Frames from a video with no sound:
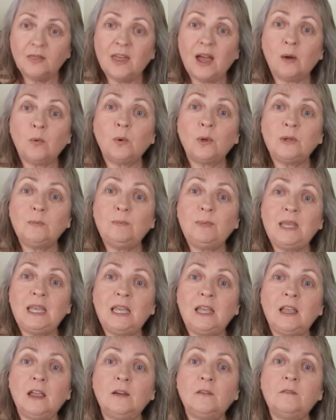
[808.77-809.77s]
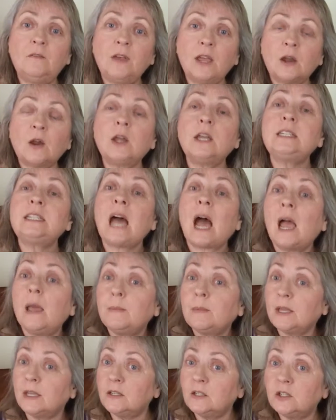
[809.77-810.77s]
that would be very
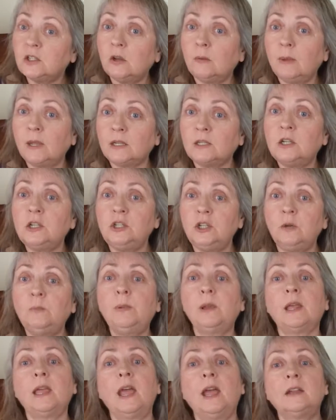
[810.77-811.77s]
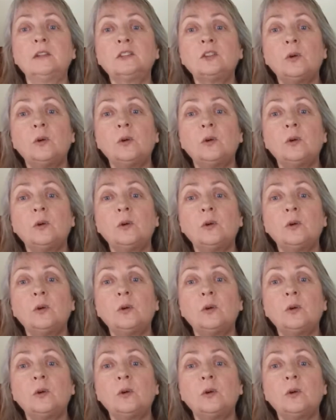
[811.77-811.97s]
time consuming to duplicate.